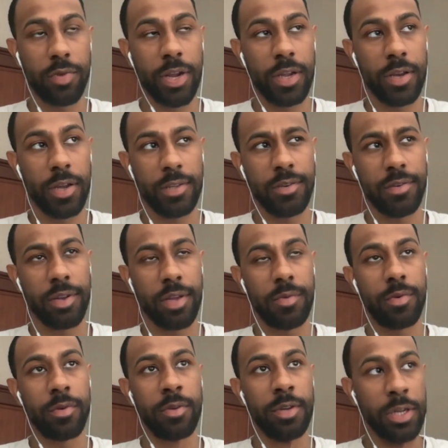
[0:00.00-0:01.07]
of recognizing, okay,
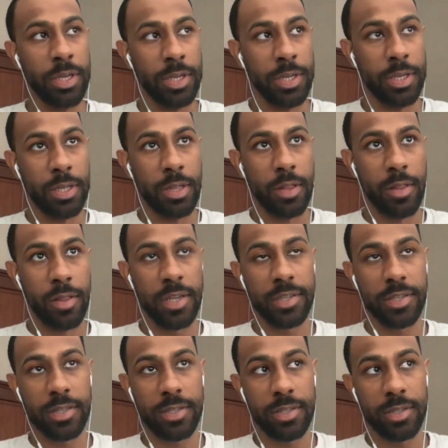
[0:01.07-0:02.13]
well,
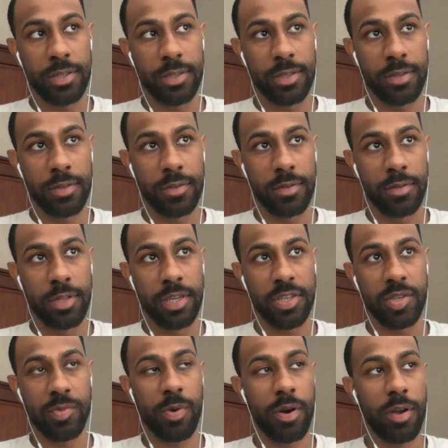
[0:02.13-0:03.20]
this, this
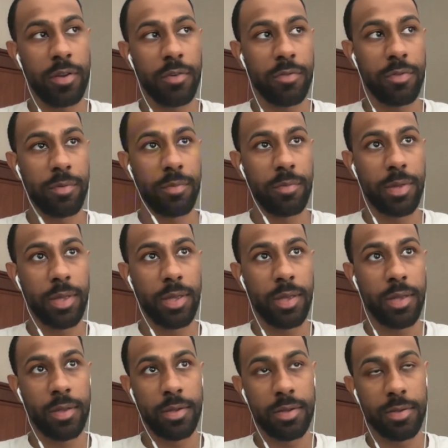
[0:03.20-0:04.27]
spawned from
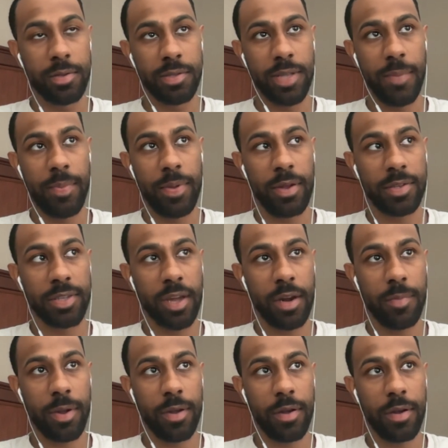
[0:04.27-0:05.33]
me stepping outside of
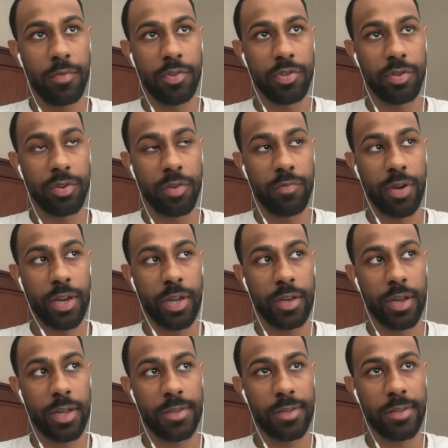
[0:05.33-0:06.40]
my comfort zone and
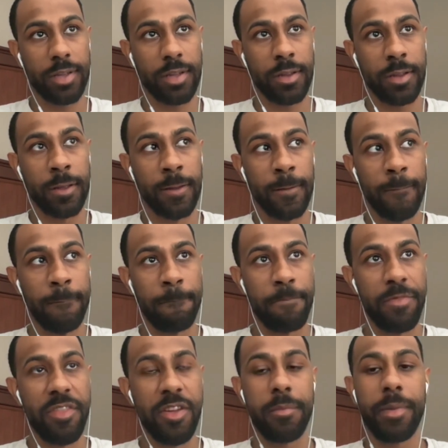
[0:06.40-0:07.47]
recognizing that
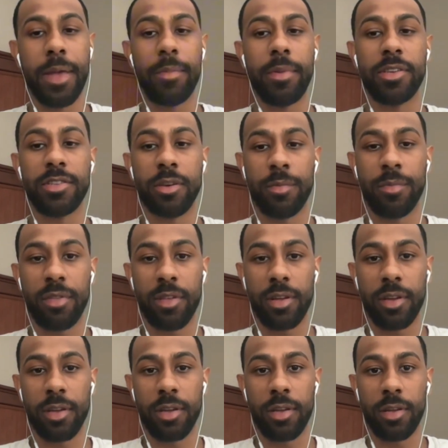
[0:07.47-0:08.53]
there may be
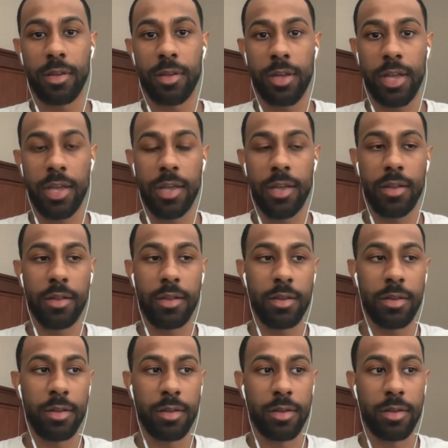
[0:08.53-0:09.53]
something in